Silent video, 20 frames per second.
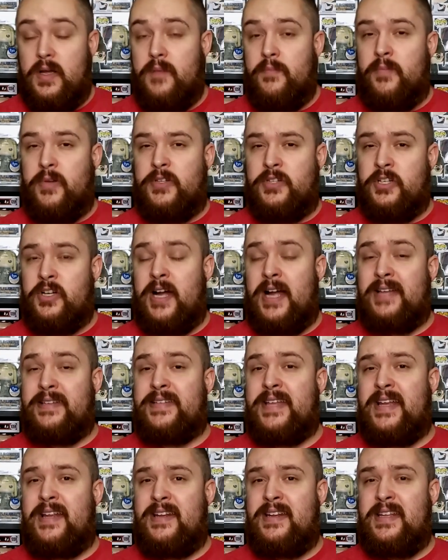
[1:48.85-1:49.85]
but their
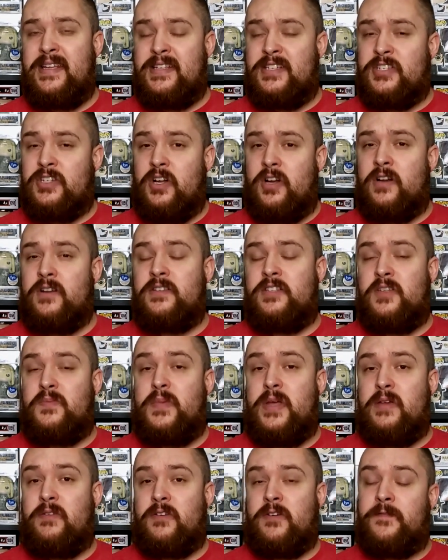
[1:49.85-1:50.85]
identity is starting to
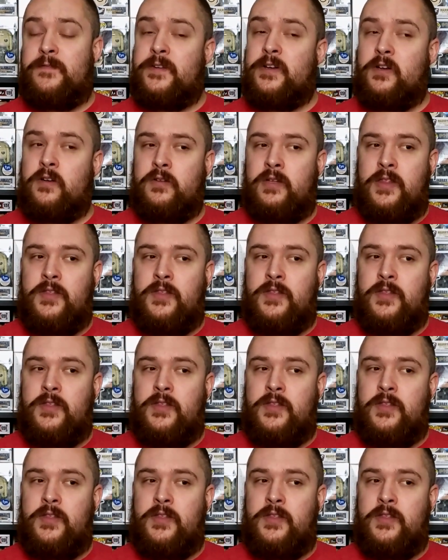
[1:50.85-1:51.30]
be revealed,